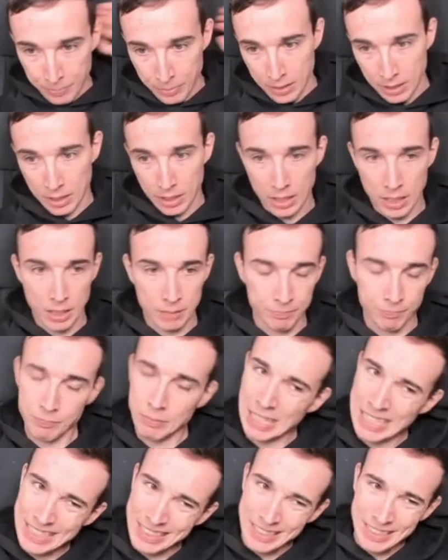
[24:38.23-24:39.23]
Um,
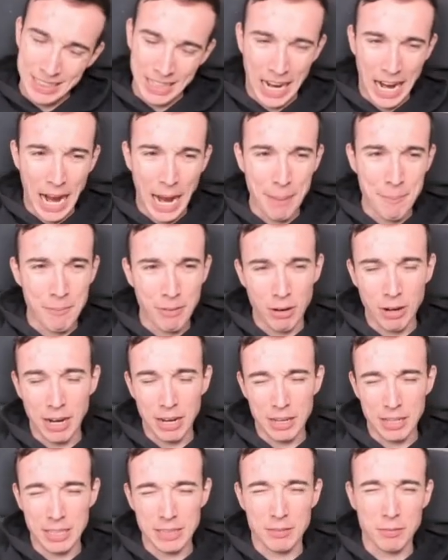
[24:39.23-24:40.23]
I'm
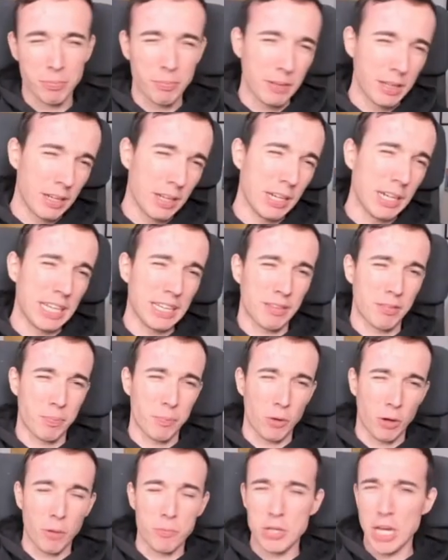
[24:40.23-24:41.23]
uh, it it's
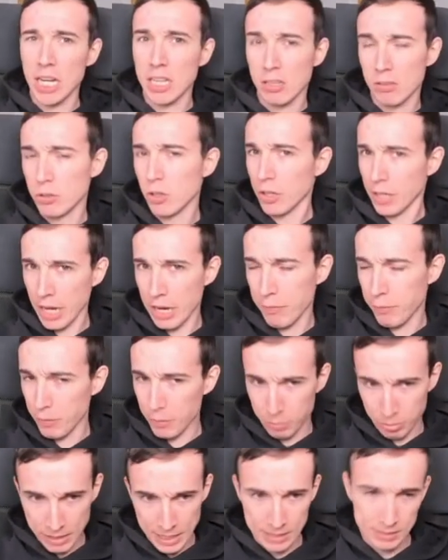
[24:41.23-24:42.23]
objectively okay for
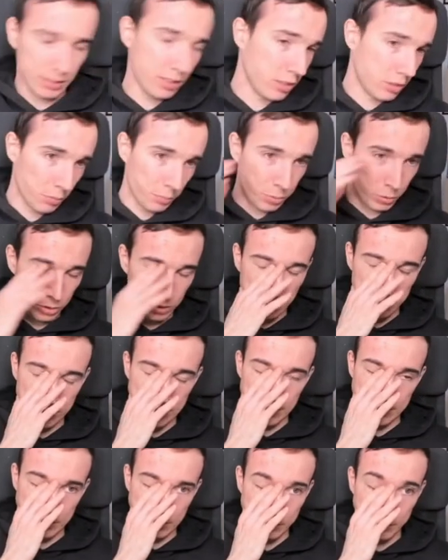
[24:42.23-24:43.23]
black. The computer
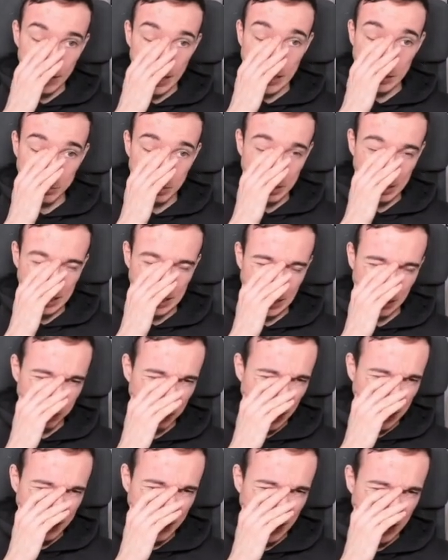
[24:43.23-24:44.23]
says it's fine, but in a
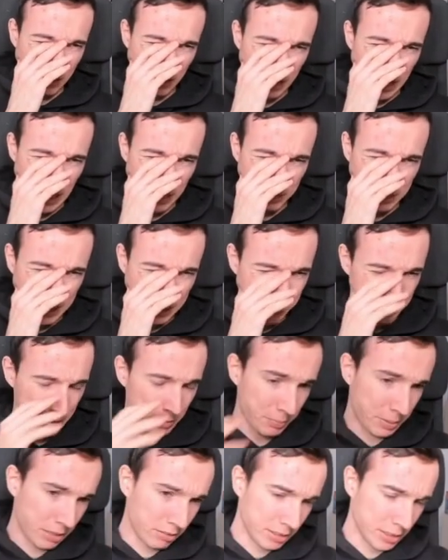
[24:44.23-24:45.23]
practical game, this
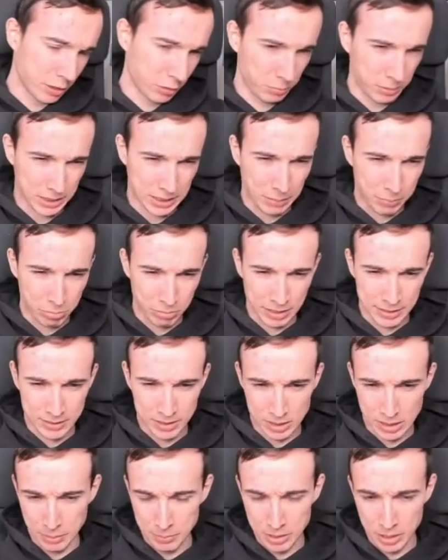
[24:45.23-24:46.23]
might be a little bit
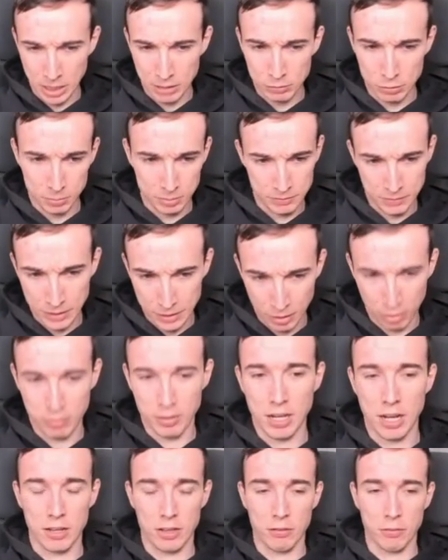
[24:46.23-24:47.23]
unpleasant. I mean, I would be very
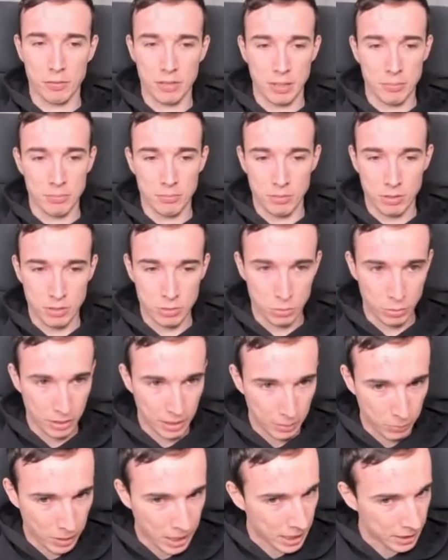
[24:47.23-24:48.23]
scared of some uh,
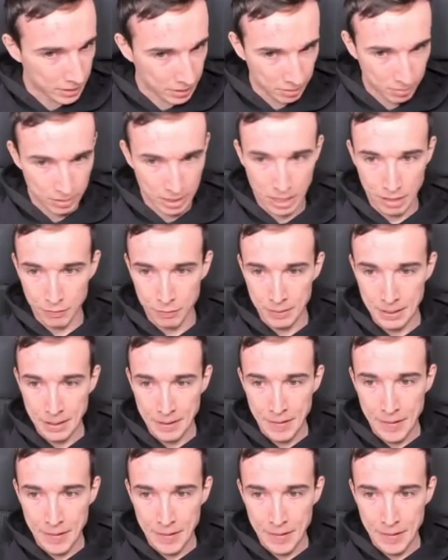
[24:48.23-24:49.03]
rookie one and stuff.